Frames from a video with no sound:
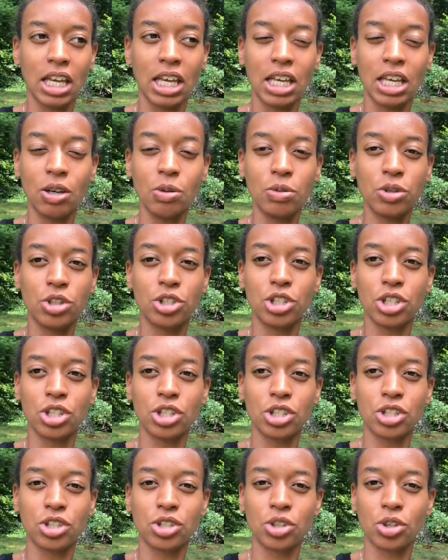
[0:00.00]
it was
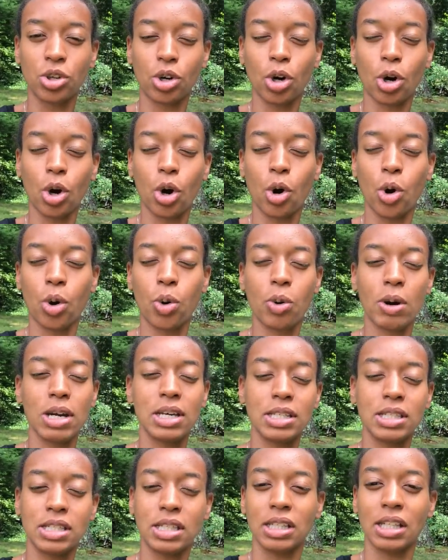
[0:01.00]
just
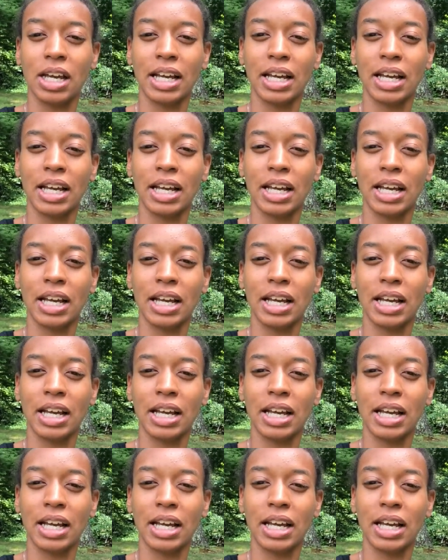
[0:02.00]
crazy.